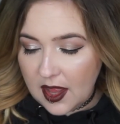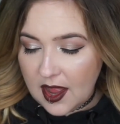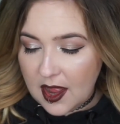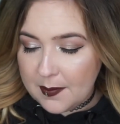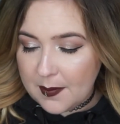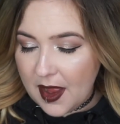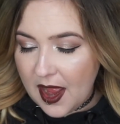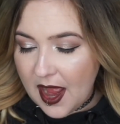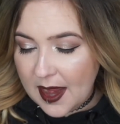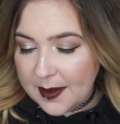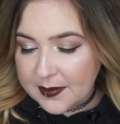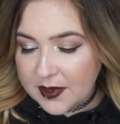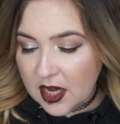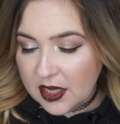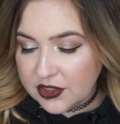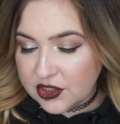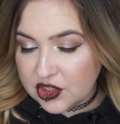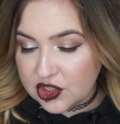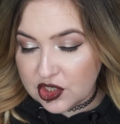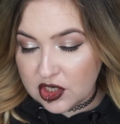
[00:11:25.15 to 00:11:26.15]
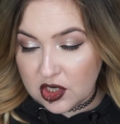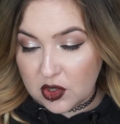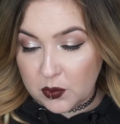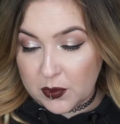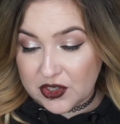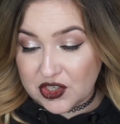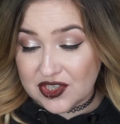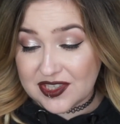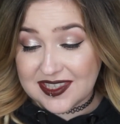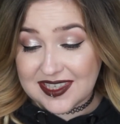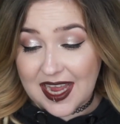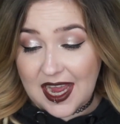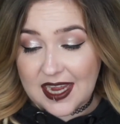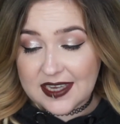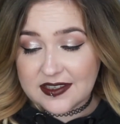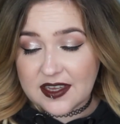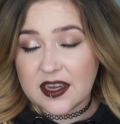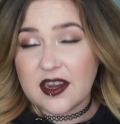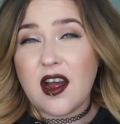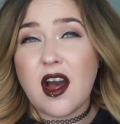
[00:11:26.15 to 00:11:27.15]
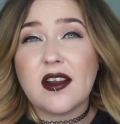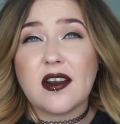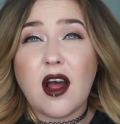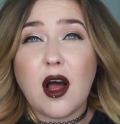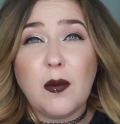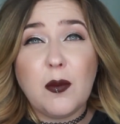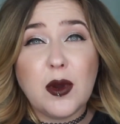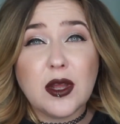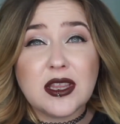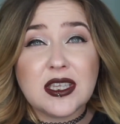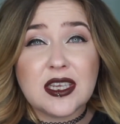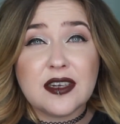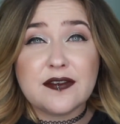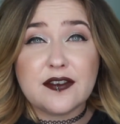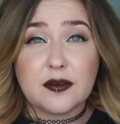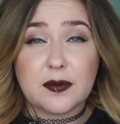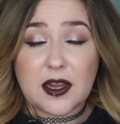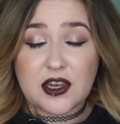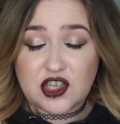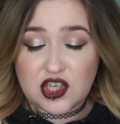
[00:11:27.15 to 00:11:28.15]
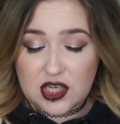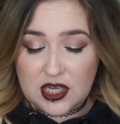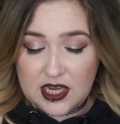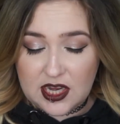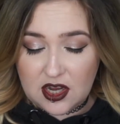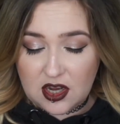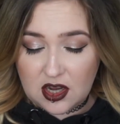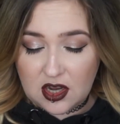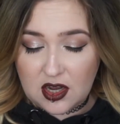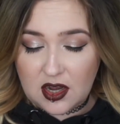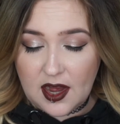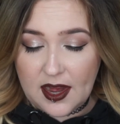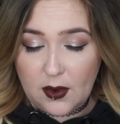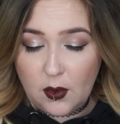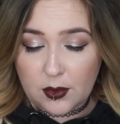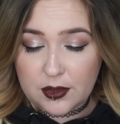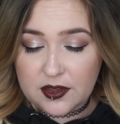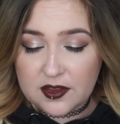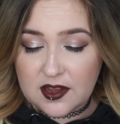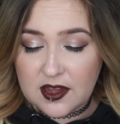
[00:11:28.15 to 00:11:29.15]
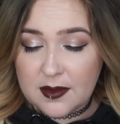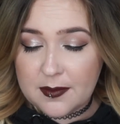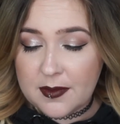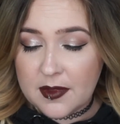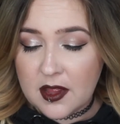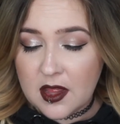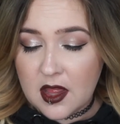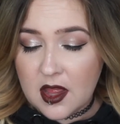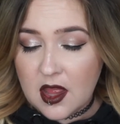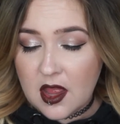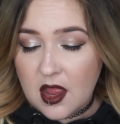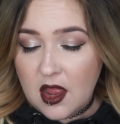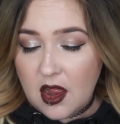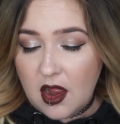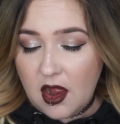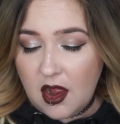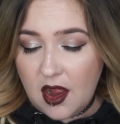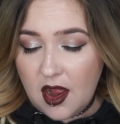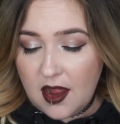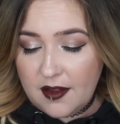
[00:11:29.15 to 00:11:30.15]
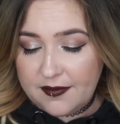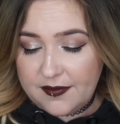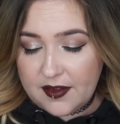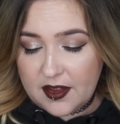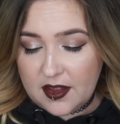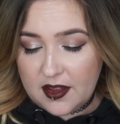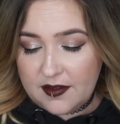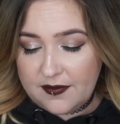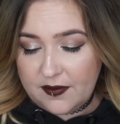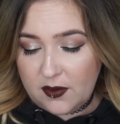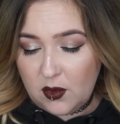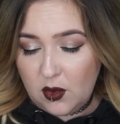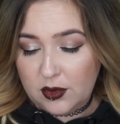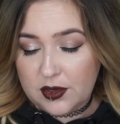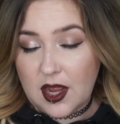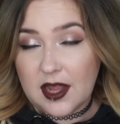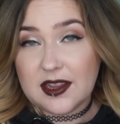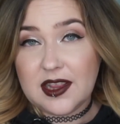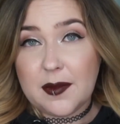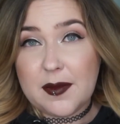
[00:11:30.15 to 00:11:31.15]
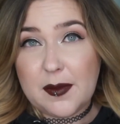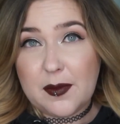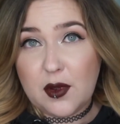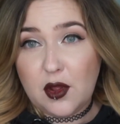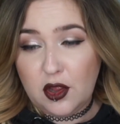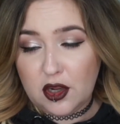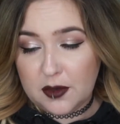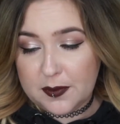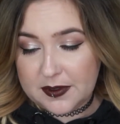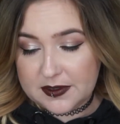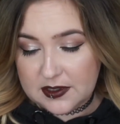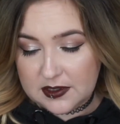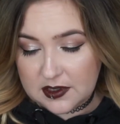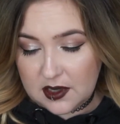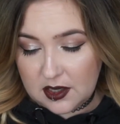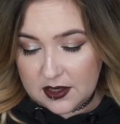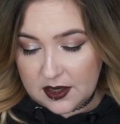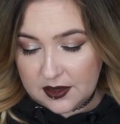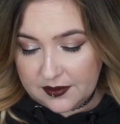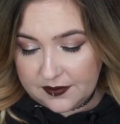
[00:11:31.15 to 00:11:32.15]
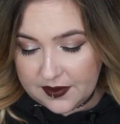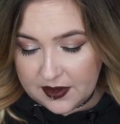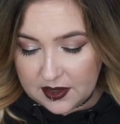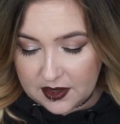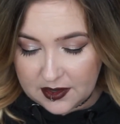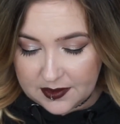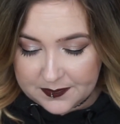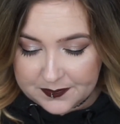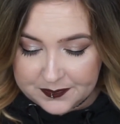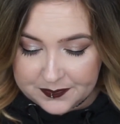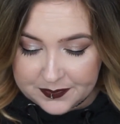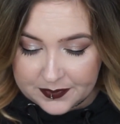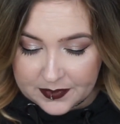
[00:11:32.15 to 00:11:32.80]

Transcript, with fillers: Um, I'm not sure which size I got. I'll put the information here. I ordered them off of, hold on, let me pull her business card out of here.